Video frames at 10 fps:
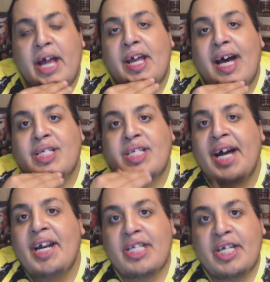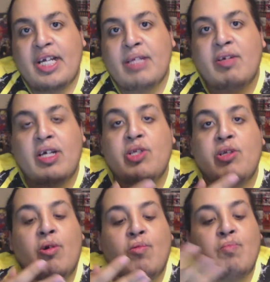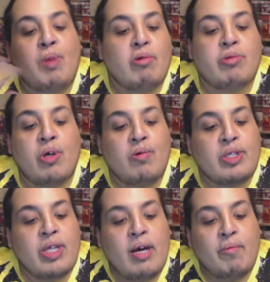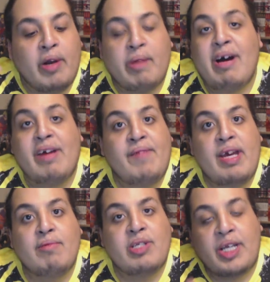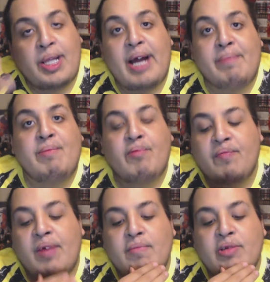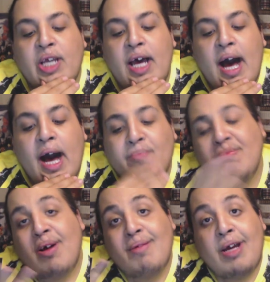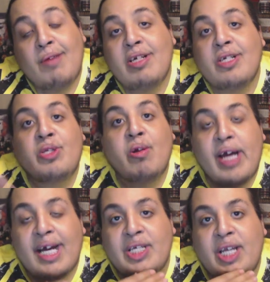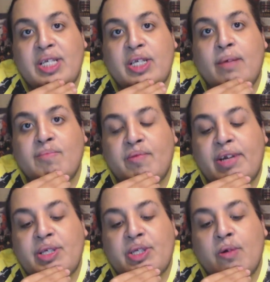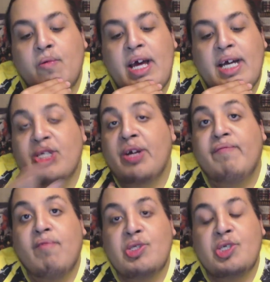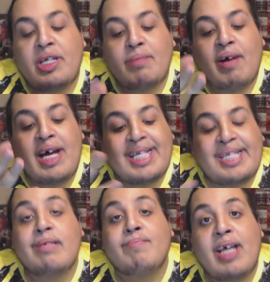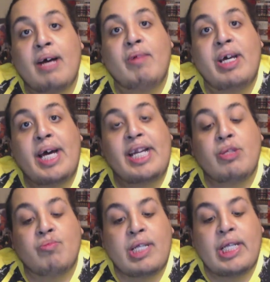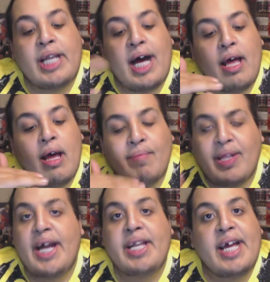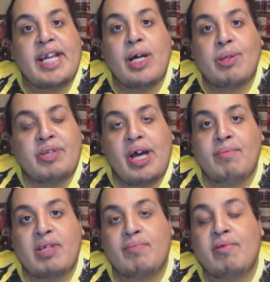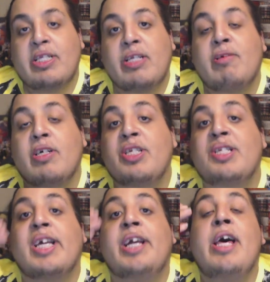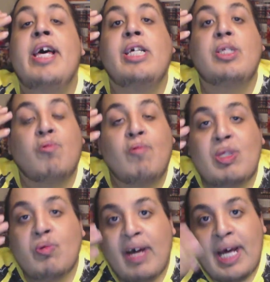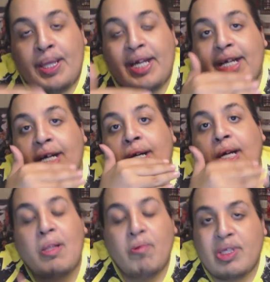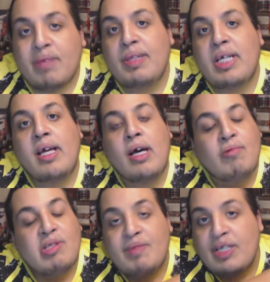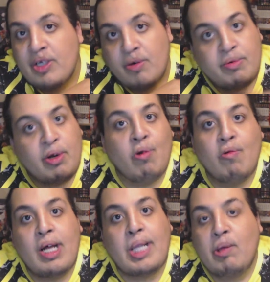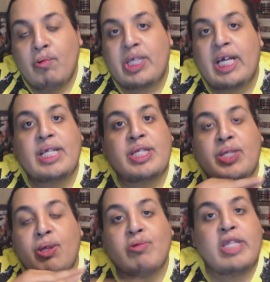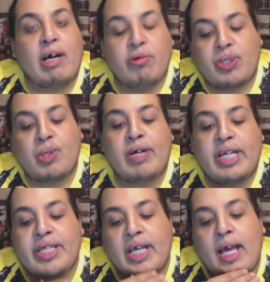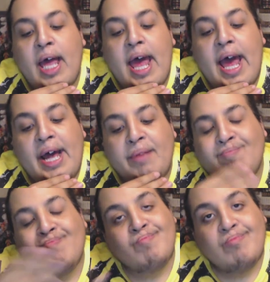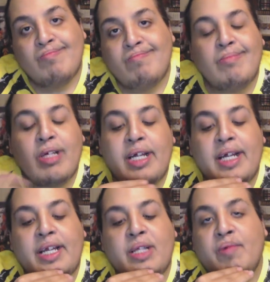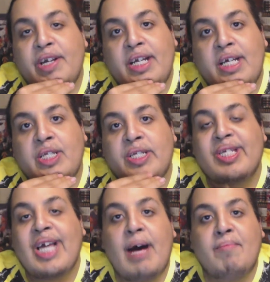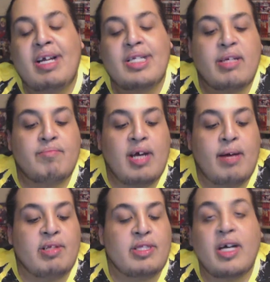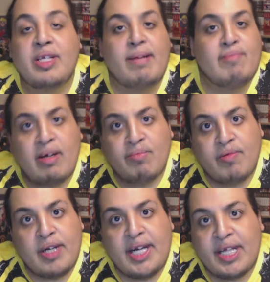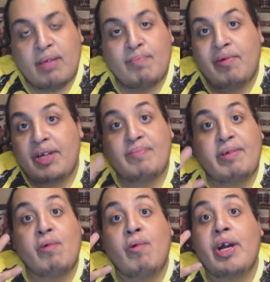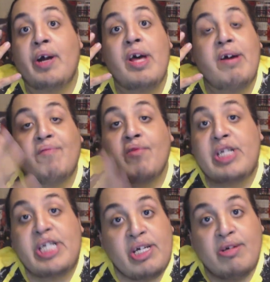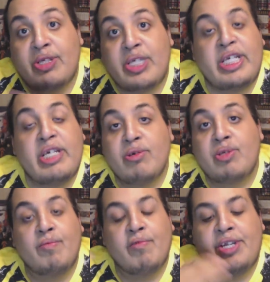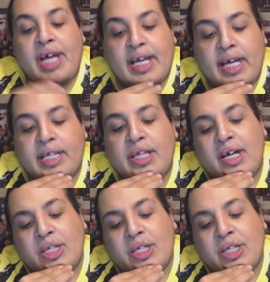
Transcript: And as sad as it is, because, you know, Naruto is one of my favorites and a lot of people's favorites, uh, you know, every, every good story, I guess, has to come to an end. So it's unfortunate, but it seems that way that he's really not planning any other time skip or anything because he said he's going to end it conclusively, which means, you know, no loose ends, no doubts, no anything. And it, it is what it is. It's sad, but at the same time, it does have to come to an end at some point. It's been going on for years and years, over a decade.